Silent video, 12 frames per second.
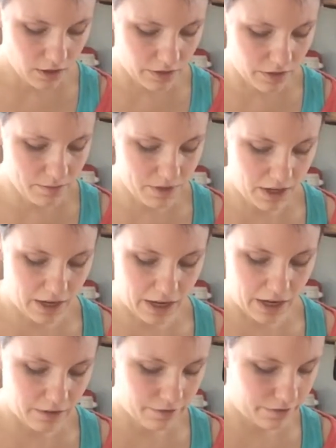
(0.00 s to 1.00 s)
cut them in
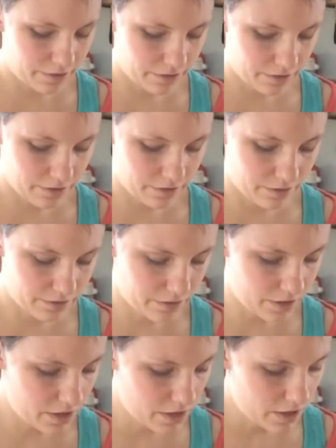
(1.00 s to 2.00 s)
half,
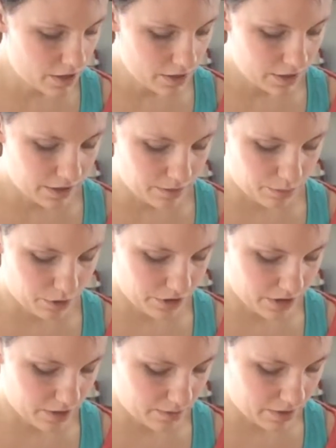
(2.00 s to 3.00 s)
then
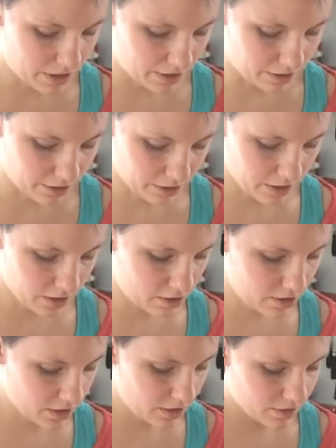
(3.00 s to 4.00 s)
put them on a cookie
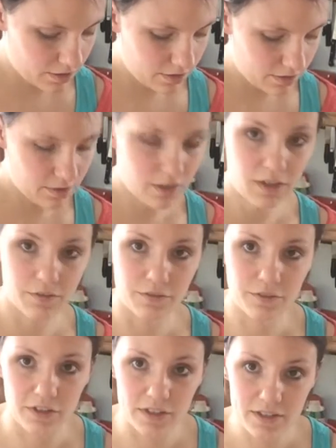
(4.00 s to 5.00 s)
sheet
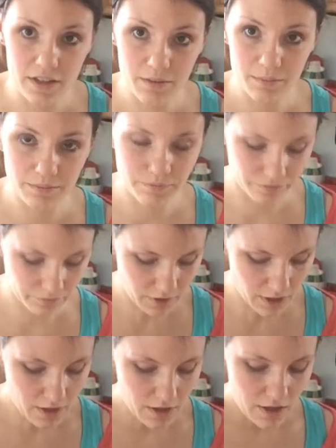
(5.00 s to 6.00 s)
and freeze them.
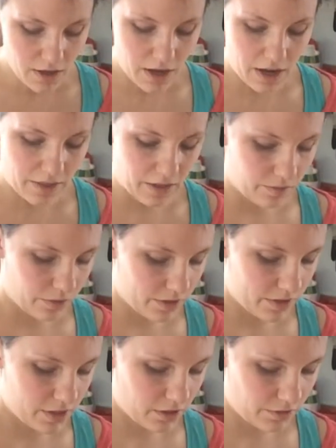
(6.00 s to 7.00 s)
And then
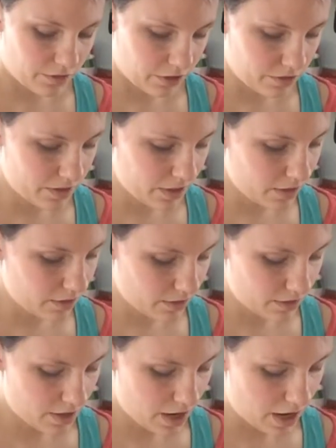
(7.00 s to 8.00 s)
once they're frozen,
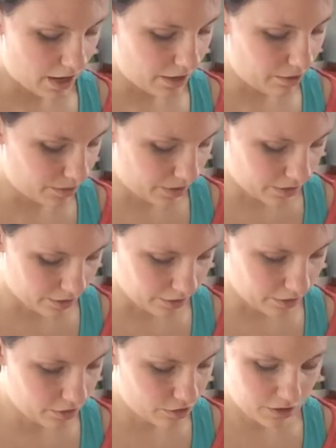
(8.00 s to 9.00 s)
I
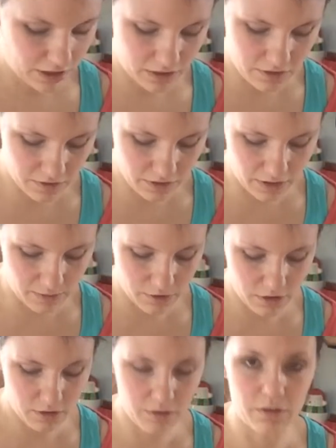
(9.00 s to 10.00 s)
will transfer
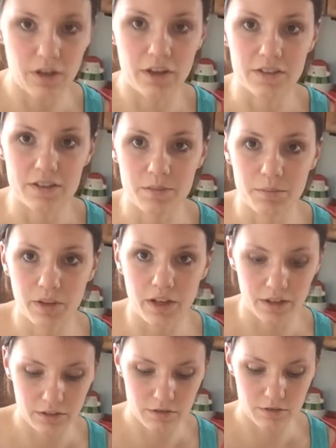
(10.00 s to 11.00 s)
them to a
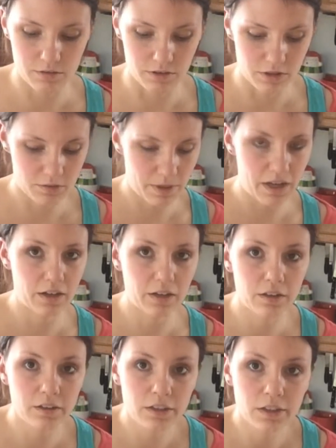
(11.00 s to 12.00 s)
Ziploc storage
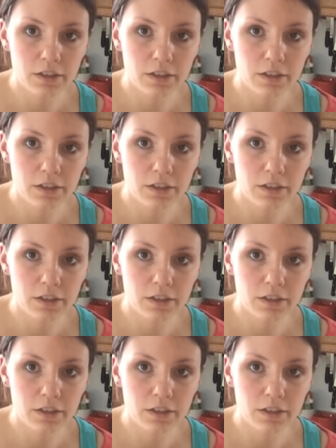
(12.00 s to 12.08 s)
bag.